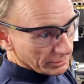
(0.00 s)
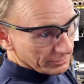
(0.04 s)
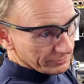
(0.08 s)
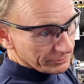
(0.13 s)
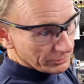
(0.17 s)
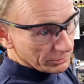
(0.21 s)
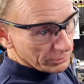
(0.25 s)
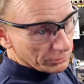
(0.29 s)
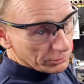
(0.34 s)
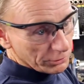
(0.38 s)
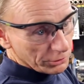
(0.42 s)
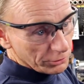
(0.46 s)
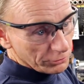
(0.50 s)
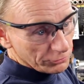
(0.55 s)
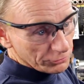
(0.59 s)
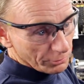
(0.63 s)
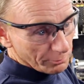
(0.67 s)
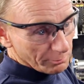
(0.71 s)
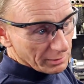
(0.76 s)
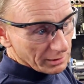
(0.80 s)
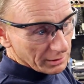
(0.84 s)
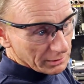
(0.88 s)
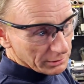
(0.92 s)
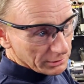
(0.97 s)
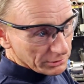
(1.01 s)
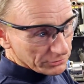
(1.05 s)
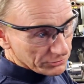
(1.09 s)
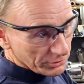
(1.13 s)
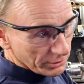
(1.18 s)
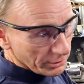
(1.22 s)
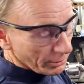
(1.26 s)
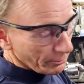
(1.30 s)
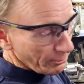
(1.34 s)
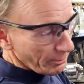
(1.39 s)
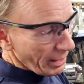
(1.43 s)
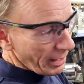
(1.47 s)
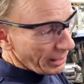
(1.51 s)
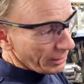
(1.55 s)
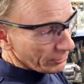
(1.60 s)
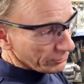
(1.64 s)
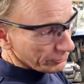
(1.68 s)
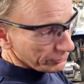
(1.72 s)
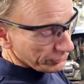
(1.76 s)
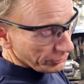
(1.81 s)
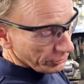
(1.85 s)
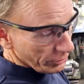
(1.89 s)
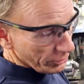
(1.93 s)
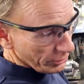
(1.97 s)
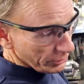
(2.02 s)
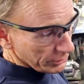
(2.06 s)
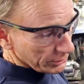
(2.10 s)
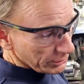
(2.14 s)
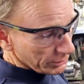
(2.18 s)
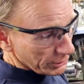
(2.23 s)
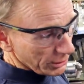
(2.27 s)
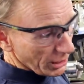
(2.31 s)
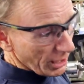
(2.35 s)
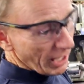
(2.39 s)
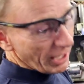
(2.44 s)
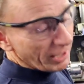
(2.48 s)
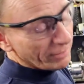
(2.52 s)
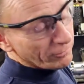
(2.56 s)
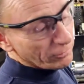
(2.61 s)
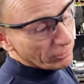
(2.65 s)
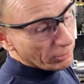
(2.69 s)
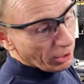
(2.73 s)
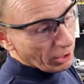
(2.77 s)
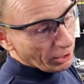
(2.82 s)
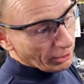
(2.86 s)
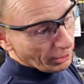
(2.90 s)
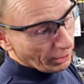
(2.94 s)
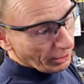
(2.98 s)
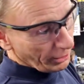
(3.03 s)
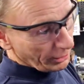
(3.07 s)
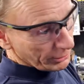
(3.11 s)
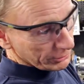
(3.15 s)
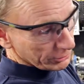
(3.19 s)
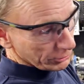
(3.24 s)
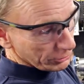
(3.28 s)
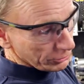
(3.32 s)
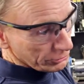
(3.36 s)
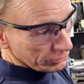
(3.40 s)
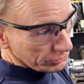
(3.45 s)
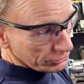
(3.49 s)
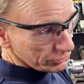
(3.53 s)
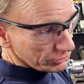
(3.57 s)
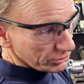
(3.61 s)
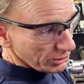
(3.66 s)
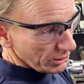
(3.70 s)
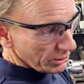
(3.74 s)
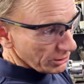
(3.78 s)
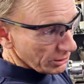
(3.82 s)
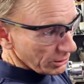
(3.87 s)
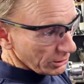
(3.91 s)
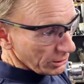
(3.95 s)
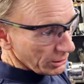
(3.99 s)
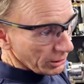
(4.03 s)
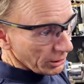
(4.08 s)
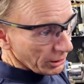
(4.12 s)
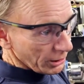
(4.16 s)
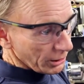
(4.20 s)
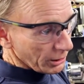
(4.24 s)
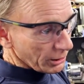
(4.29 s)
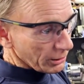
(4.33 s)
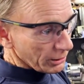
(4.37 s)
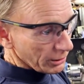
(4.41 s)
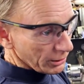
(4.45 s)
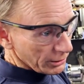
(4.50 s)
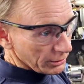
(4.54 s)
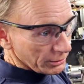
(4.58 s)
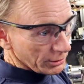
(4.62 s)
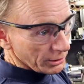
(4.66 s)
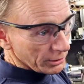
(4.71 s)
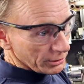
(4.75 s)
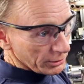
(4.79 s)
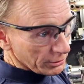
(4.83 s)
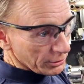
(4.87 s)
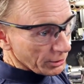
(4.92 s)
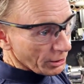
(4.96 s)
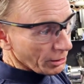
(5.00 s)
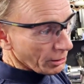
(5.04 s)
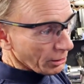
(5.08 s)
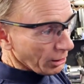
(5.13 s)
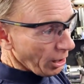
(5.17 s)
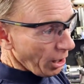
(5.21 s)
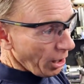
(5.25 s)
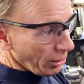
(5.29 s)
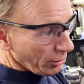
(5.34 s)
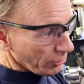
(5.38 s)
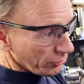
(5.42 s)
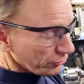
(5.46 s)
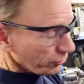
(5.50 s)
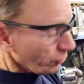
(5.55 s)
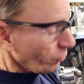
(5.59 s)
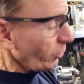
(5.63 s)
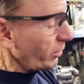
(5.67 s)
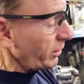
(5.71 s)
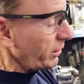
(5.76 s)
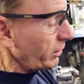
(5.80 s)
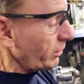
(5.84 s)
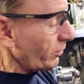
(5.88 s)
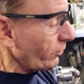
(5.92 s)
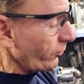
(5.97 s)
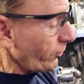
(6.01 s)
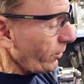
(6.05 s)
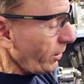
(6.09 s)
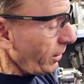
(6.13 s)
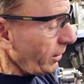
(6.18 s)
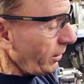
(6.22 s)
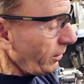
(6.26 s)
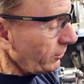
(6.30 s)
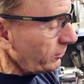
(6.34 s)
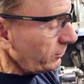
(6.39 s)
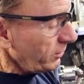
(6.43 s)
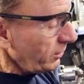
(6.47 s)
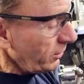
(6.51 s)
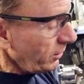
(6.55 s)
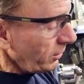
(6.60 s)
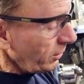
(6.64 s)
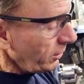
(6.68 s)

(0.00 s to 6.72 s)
If you use a business in a panel truck and have a lot of R2s and it done a lot of swinging around,